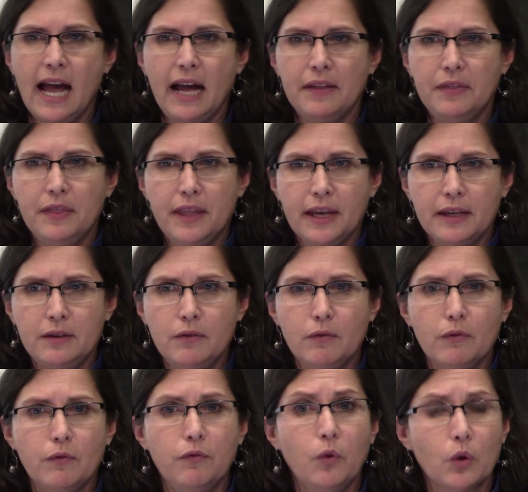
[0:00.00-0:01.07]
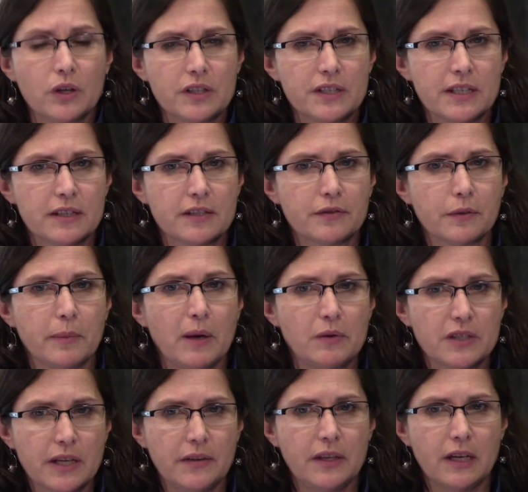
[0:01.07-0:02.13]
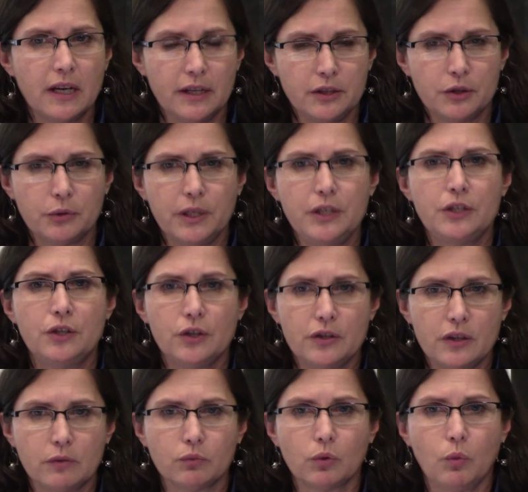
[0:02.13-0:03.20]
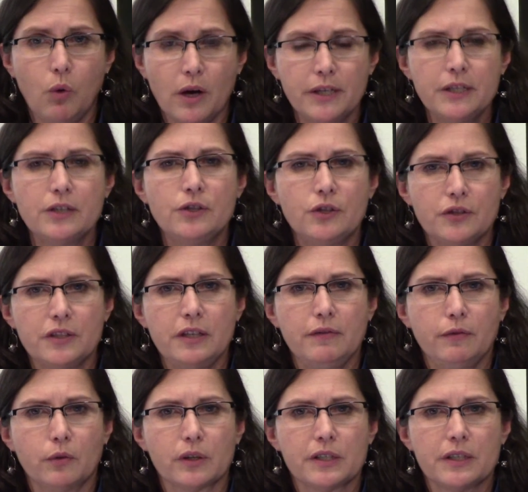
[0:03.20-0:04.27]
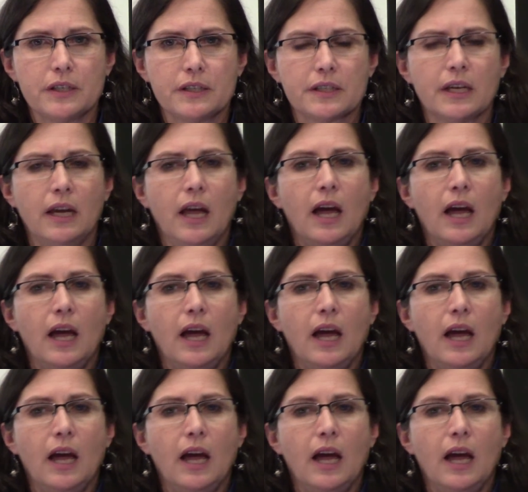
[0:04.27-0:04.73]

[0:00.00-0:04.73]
And then forces from outside the country, Rwandan Tutsi forces,